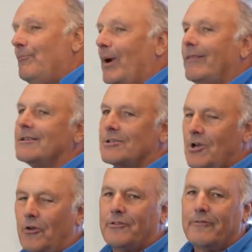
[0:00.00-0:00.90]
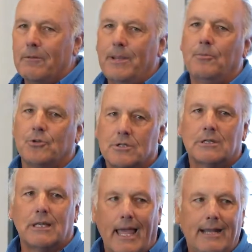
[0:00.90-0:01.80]
But this is all stuff that people
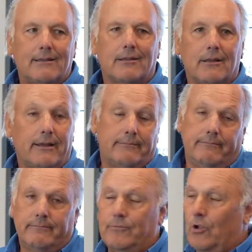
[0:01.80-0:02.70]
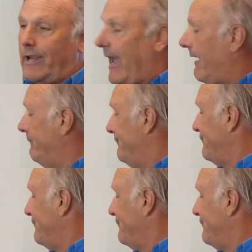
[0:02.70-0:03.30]
just like to look at.